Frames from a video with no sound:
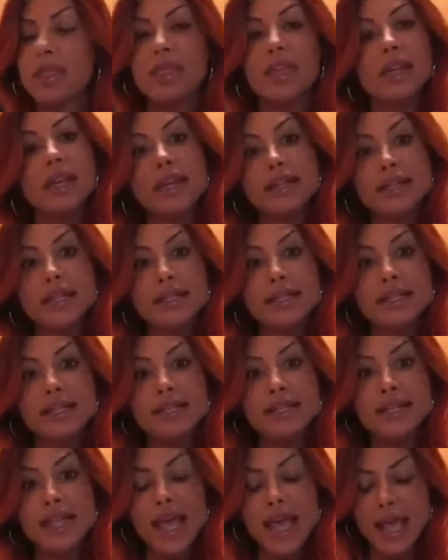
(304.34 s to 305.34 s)
that I did
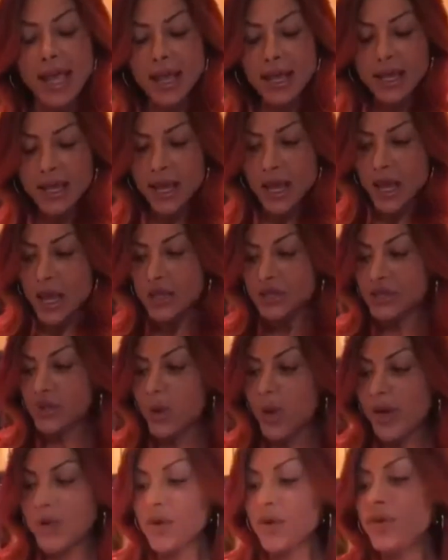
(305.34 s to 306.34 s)
today.
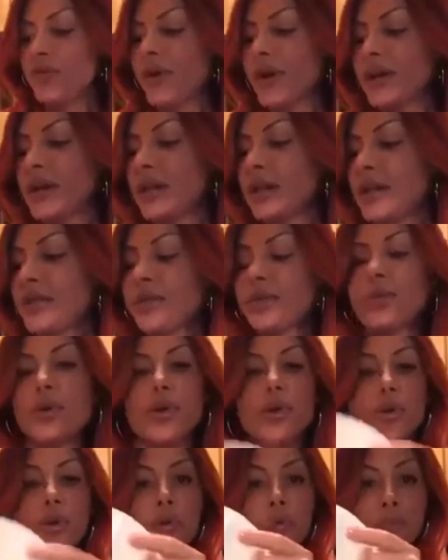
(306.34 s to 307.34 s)
So I will funnel it
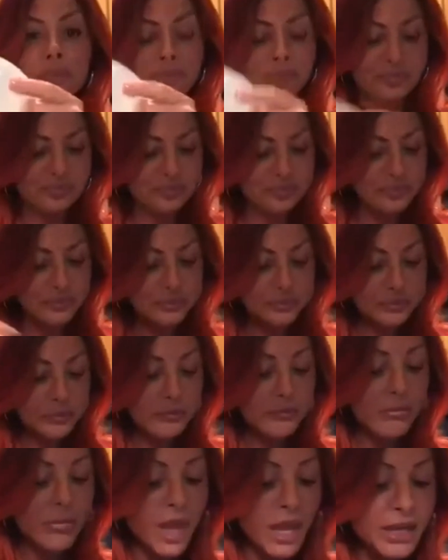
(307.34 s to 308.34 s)
through,
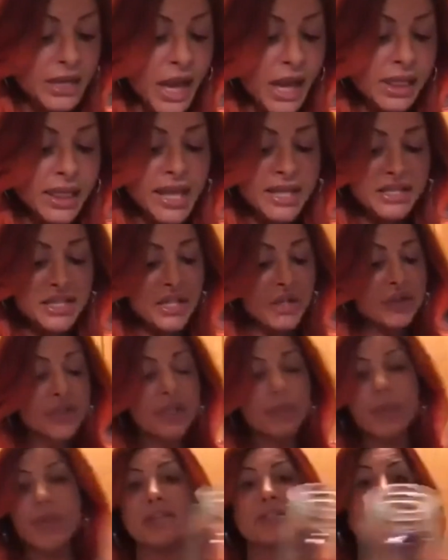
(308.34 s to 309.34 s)
and I like to use
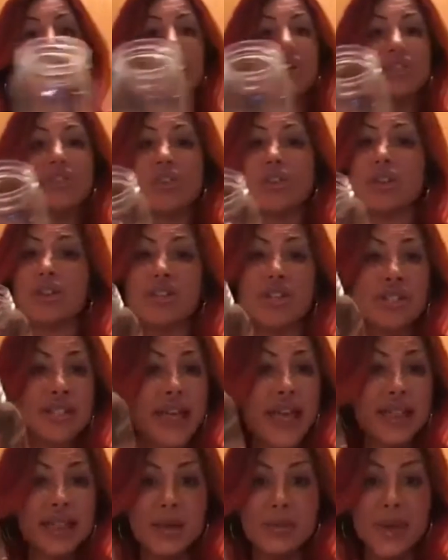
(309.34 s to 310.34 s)
the mason jars, you can just
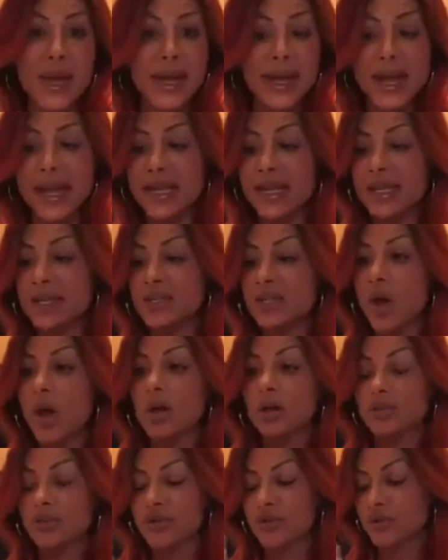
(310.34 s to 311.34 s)
get them at any
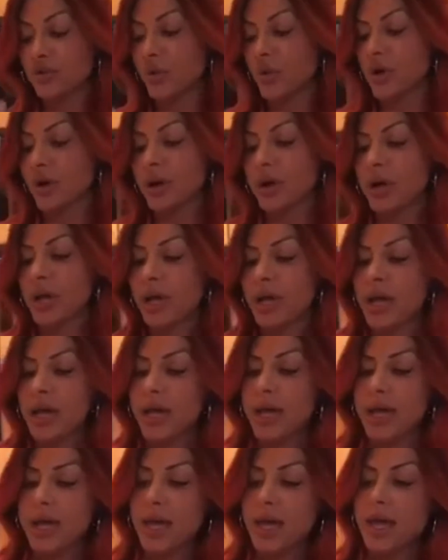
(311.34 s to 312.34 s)
dollar store,
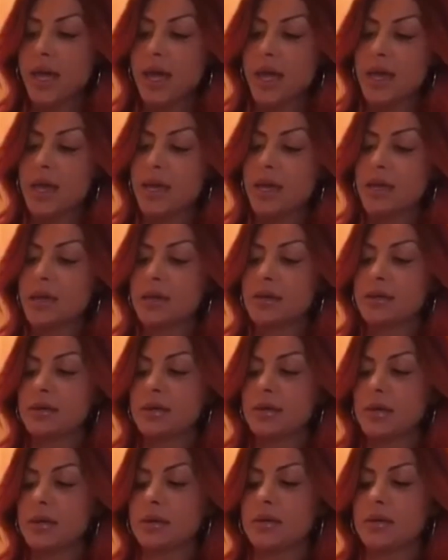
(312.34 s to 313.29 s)
and